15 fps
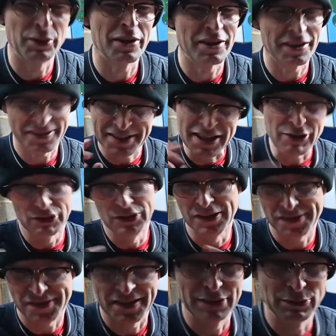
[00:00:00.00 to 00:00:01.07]
know the secret
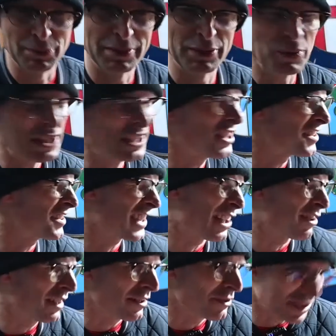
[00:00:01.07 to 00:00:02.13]
answer to that one, but what are you going to say out loud?